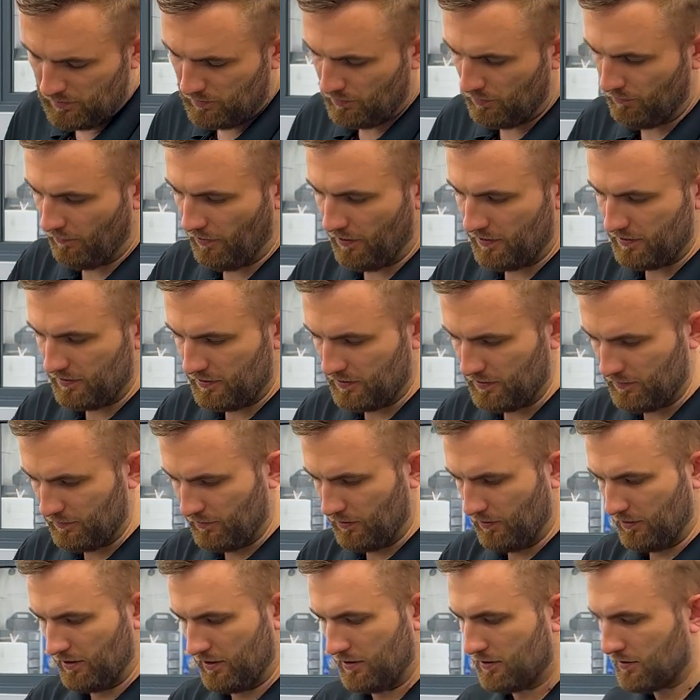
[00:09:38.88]
provided you've
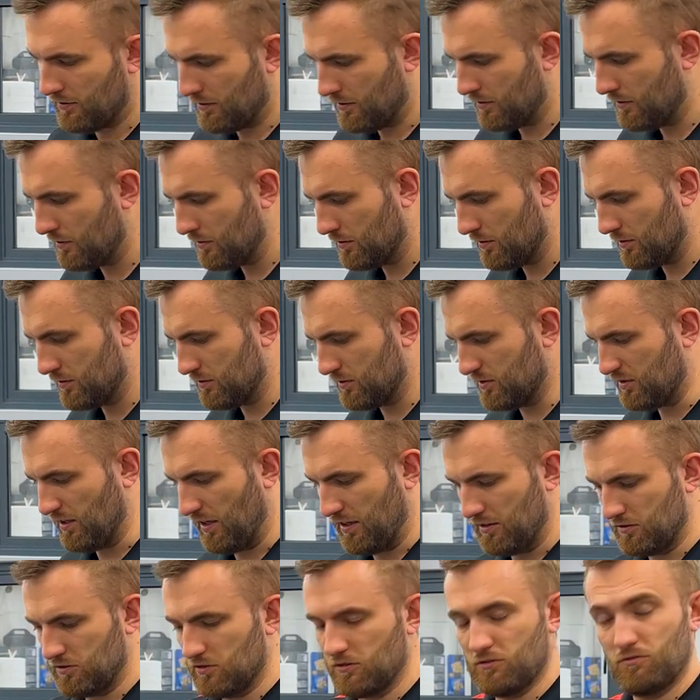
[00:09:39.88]
got it
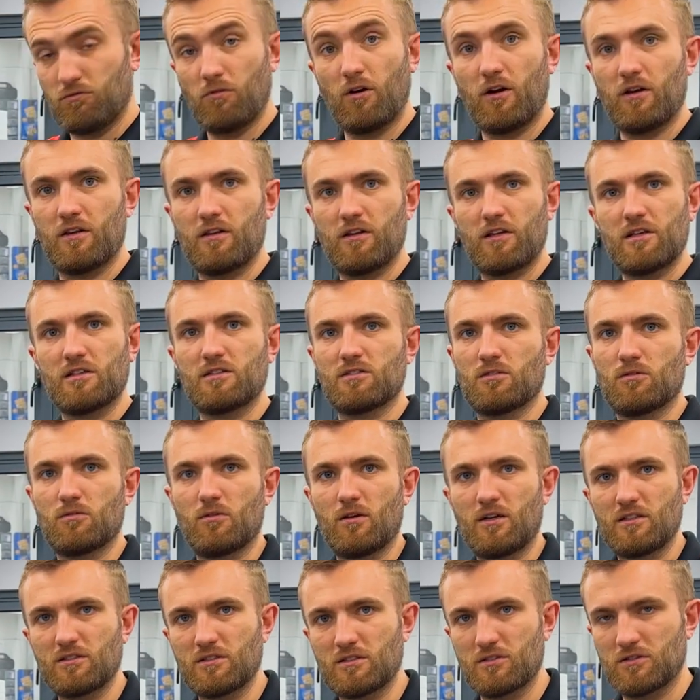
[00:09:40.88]
sat just right, these
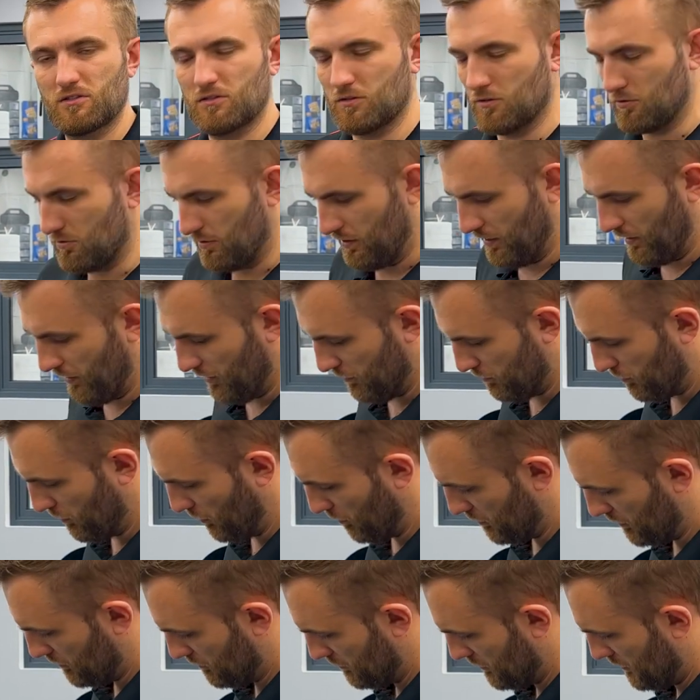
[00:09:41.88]
always install without a
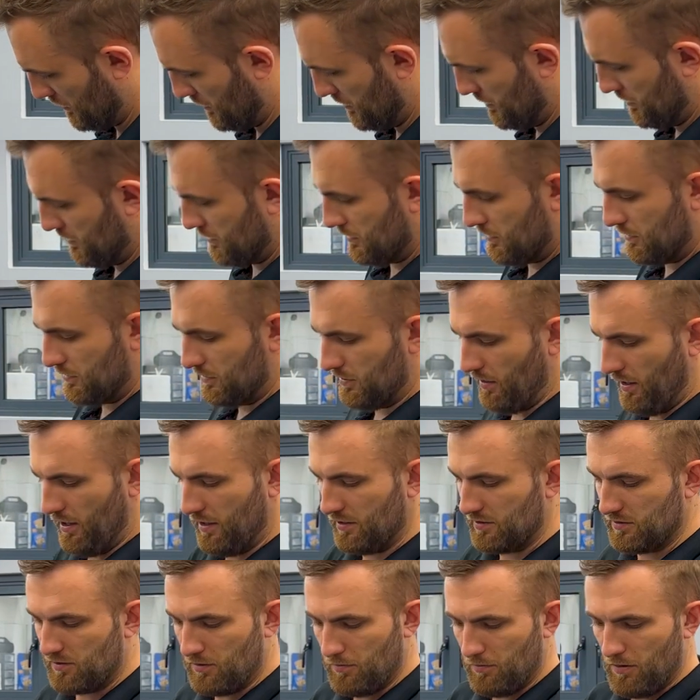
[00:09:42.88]
problem. So
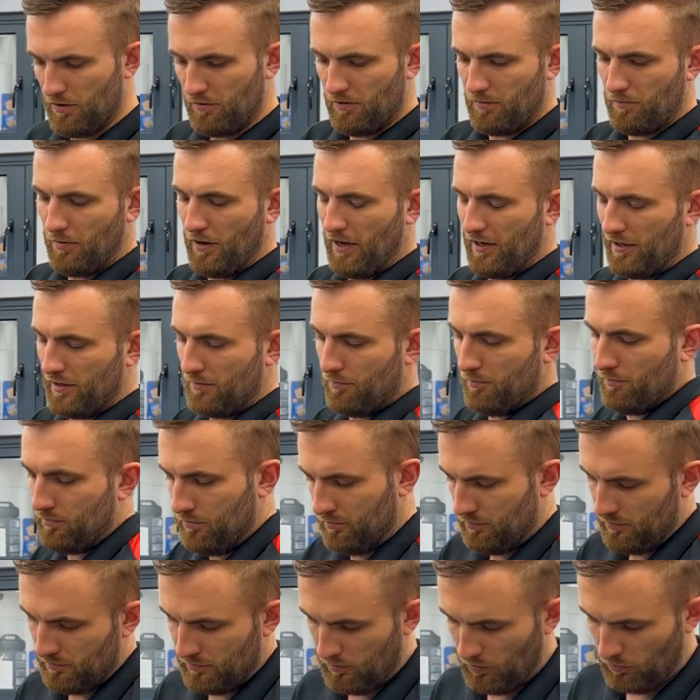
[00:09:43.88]
that's the mirror back,
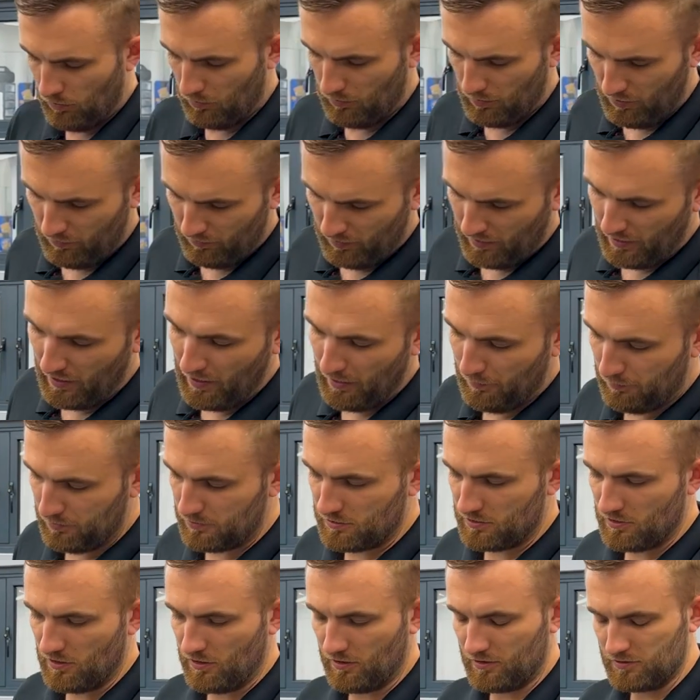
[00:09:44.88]
or mirror cap
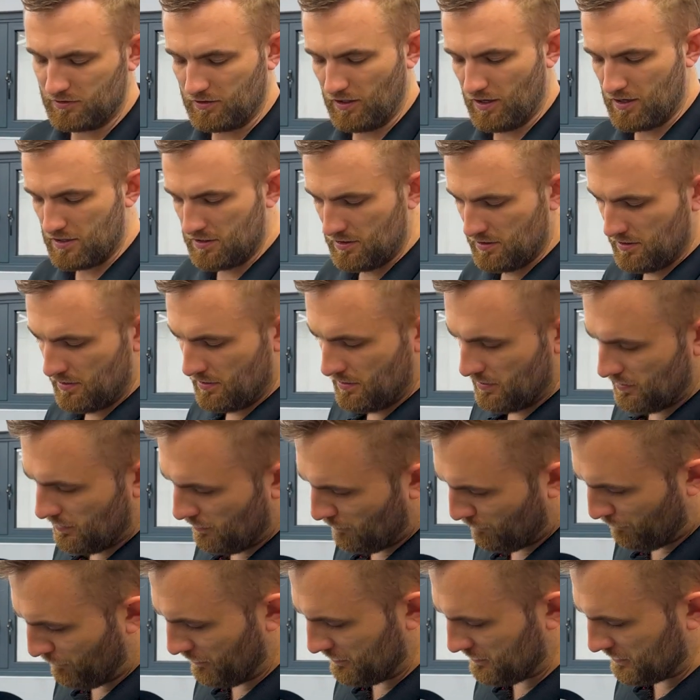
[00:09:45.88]
should I say,
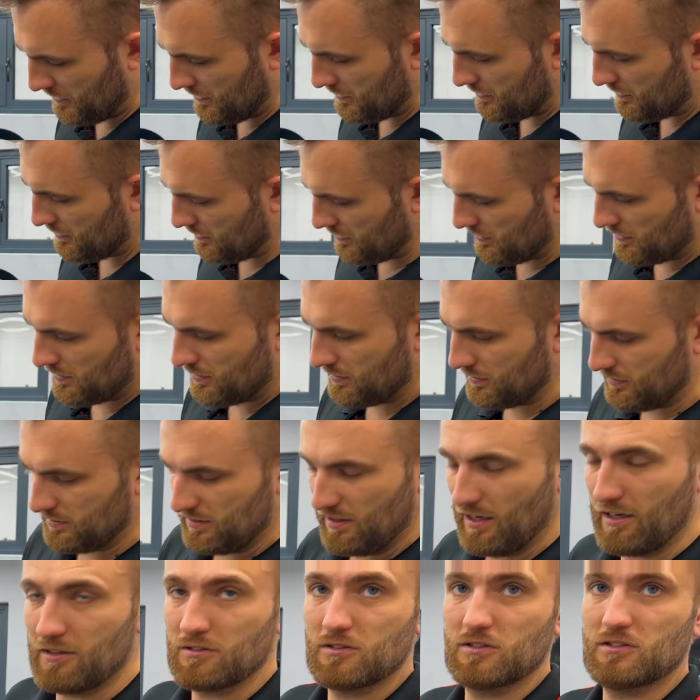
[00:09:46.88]
fitted. It's
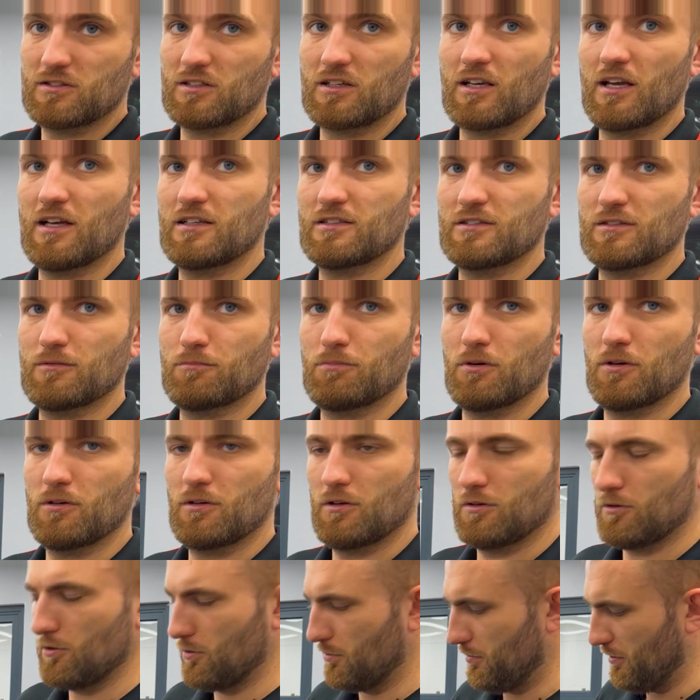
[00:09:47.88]
now just a case of putting
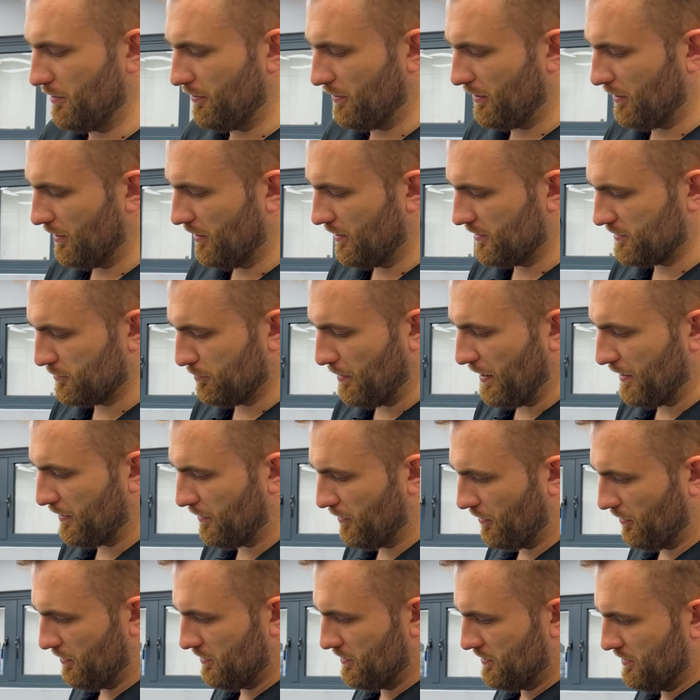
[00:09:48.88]
the door mirror glass
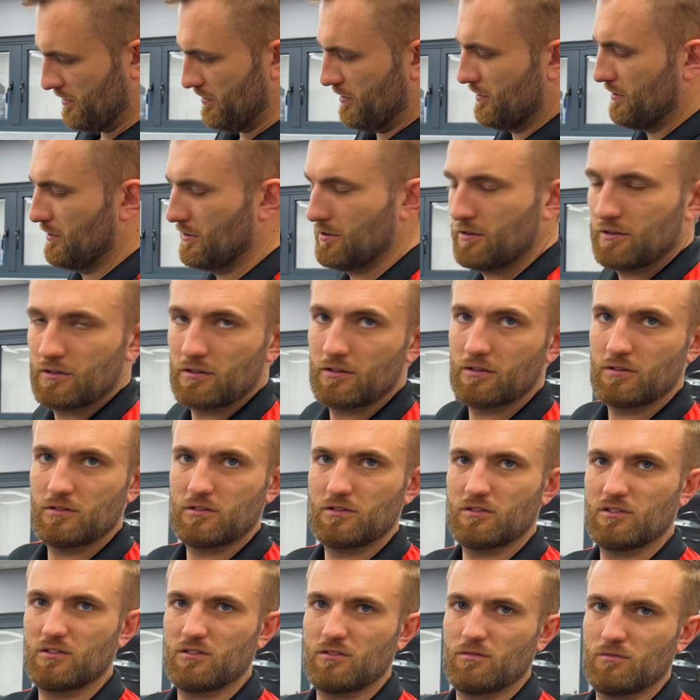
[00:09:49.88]
back on,
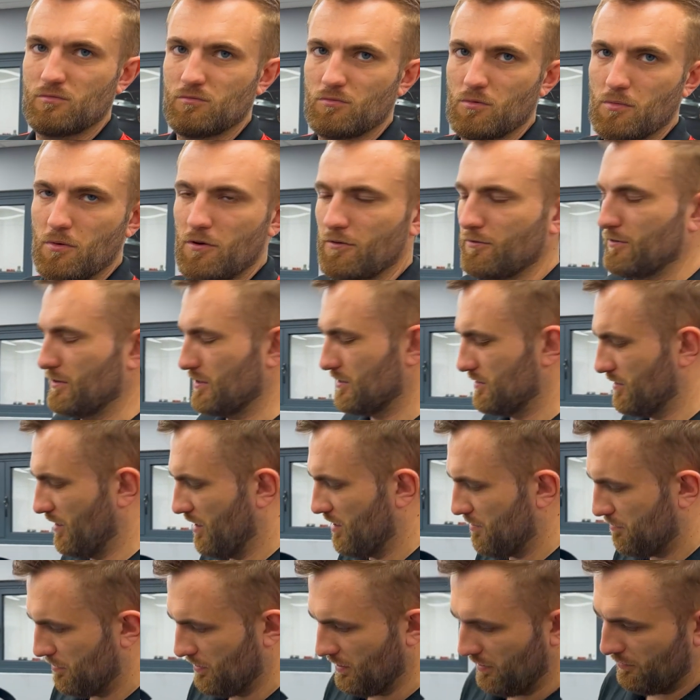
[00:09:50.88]
removing the
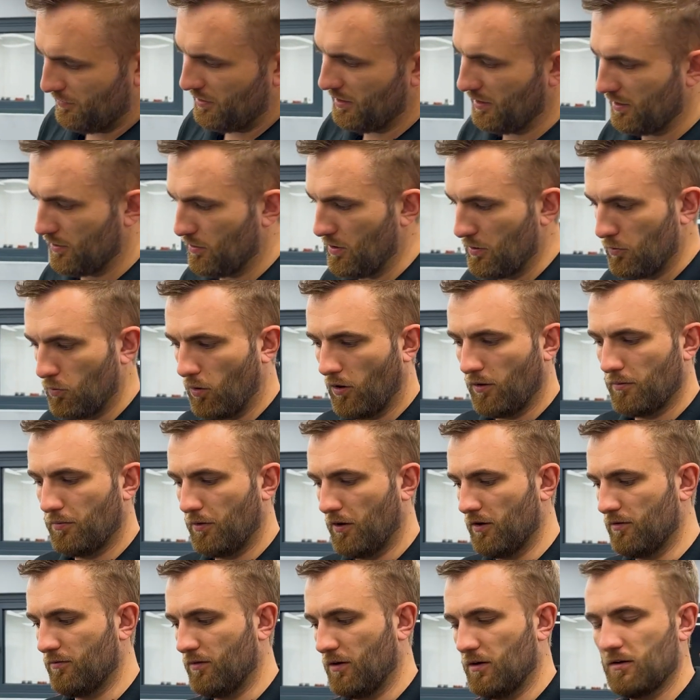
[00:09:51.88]
tape and giving it a quick wipe
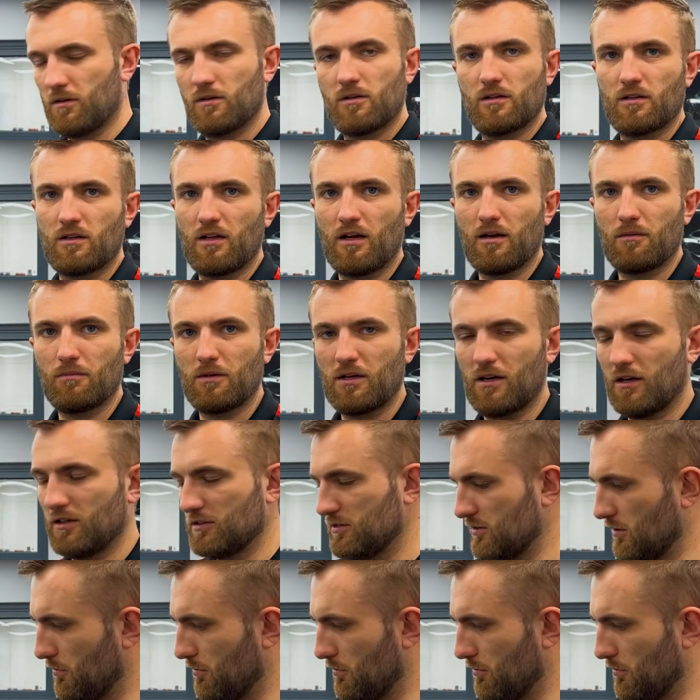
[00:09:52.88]
over, and that'll be us